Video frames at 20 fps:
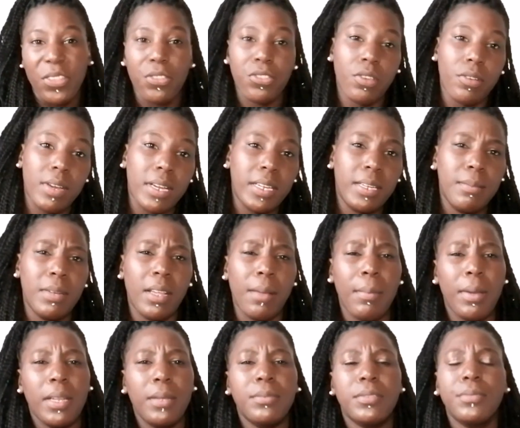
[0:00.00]
sorry, I keep
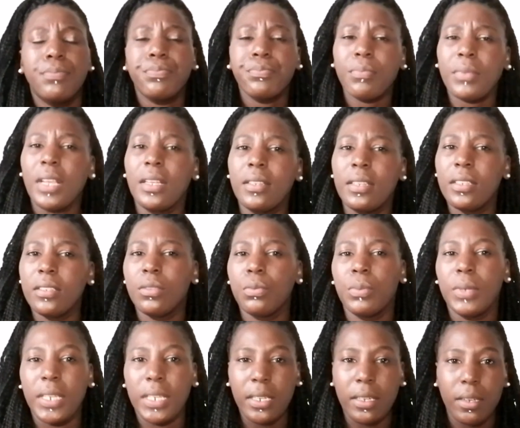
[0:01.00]
licking my lips. This
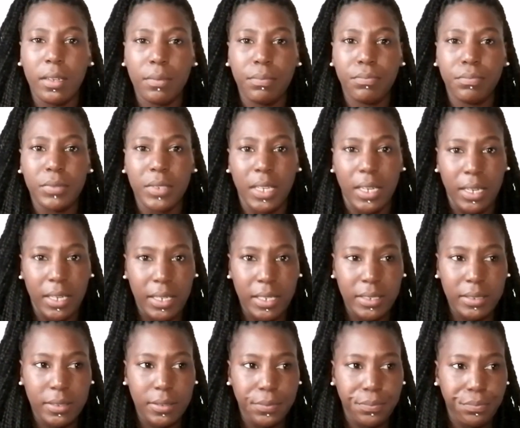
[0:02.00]
week,
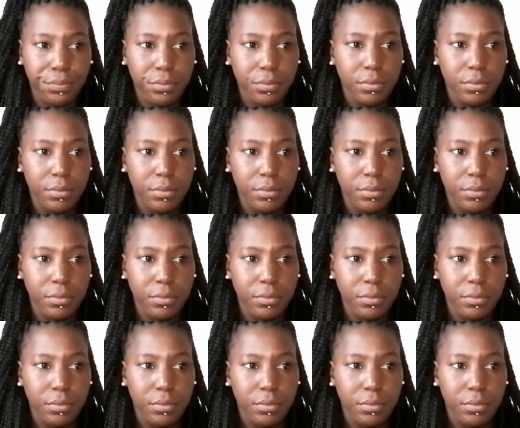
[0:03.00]
guys,